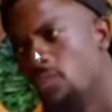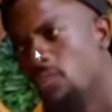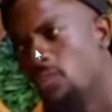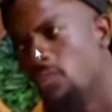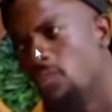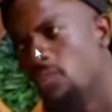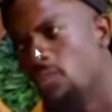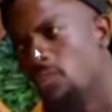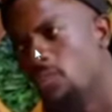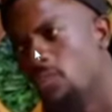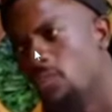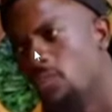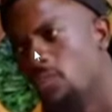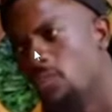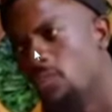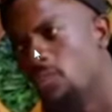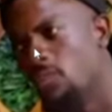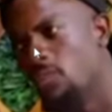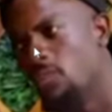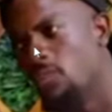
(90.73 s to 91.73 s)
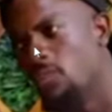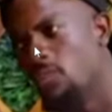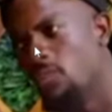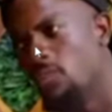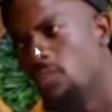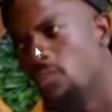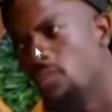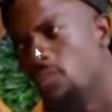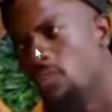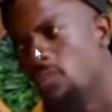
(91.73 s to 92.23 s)

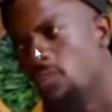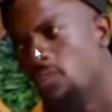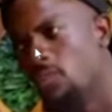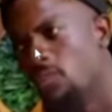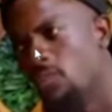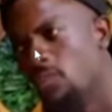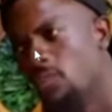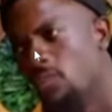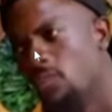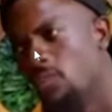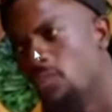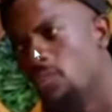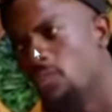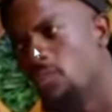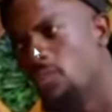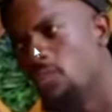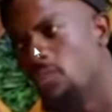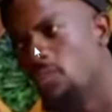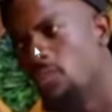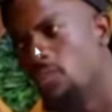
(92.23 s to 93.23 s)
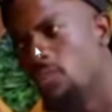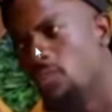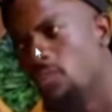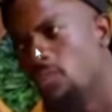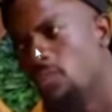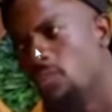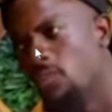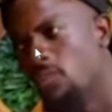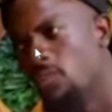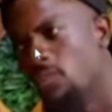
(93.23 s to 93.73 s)

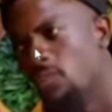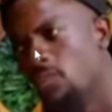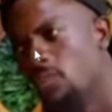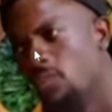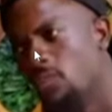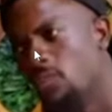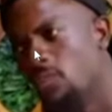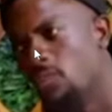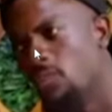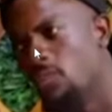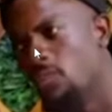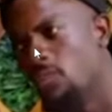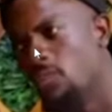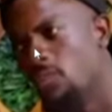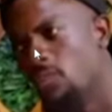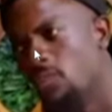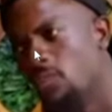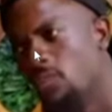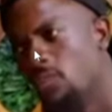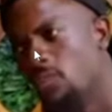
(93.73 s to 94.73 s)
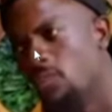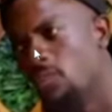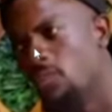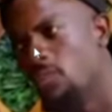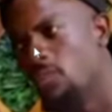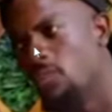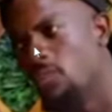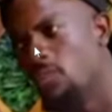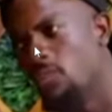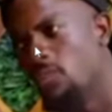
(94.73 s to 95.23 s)

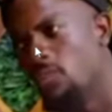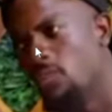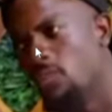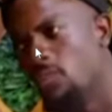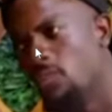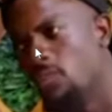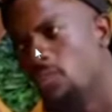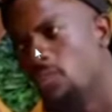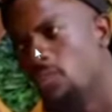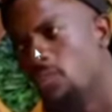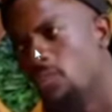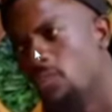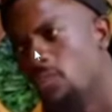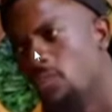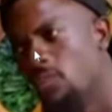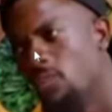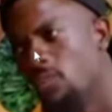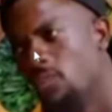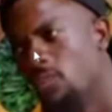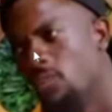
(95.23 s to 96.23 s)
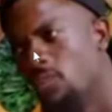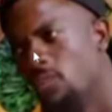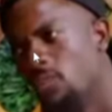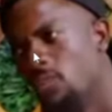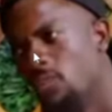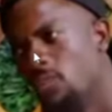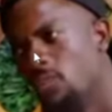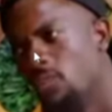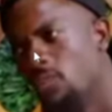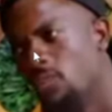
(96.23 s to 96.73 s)

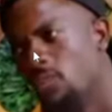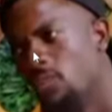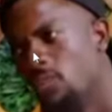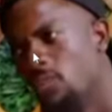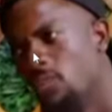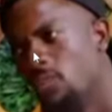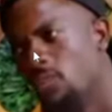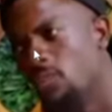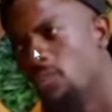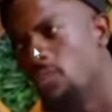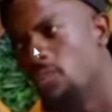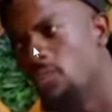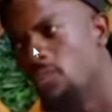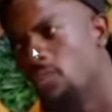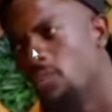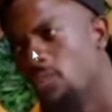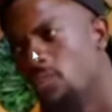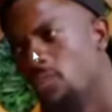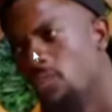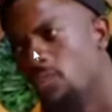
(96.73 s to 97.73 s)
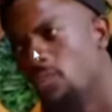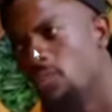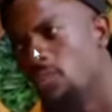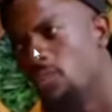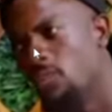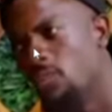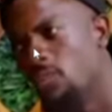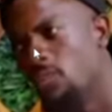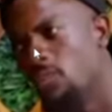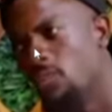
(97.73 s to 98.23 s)

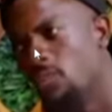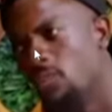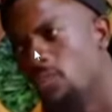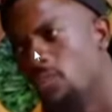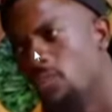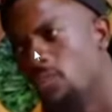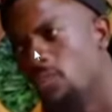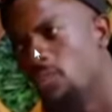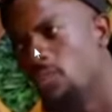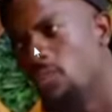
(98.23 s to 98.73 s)
[no speech]